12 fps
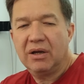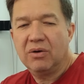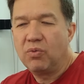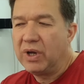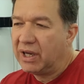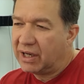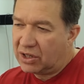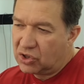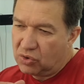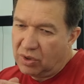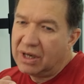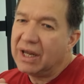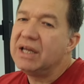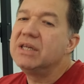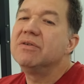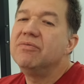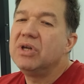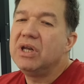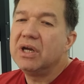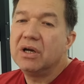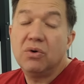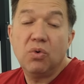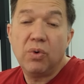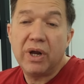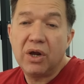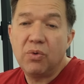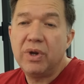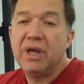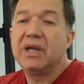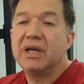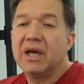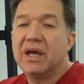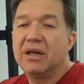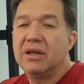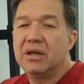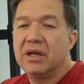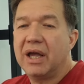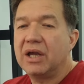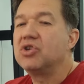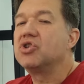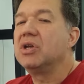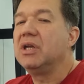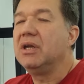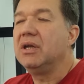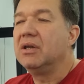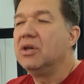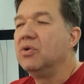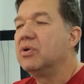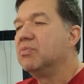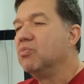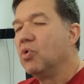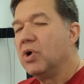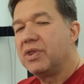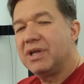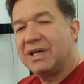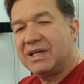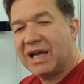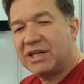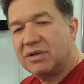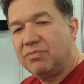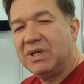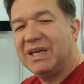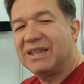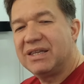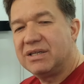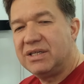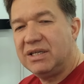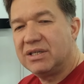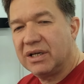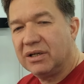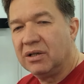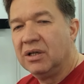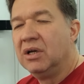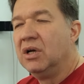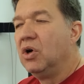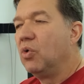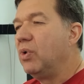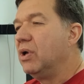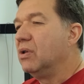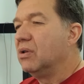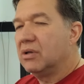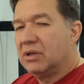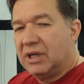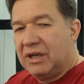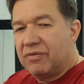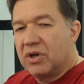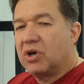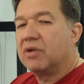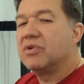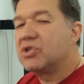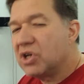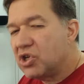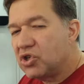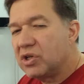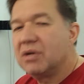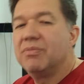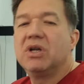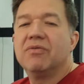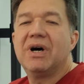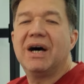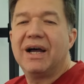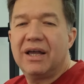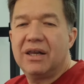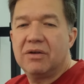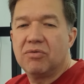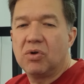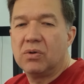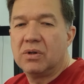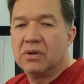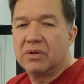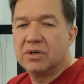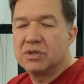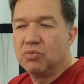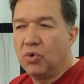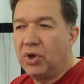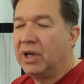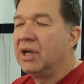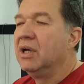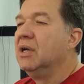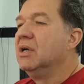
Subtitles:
We can do a later video where we can actually look more at the anatomy and the detail. We'll leave the conversation at a bit of a higher level this morning.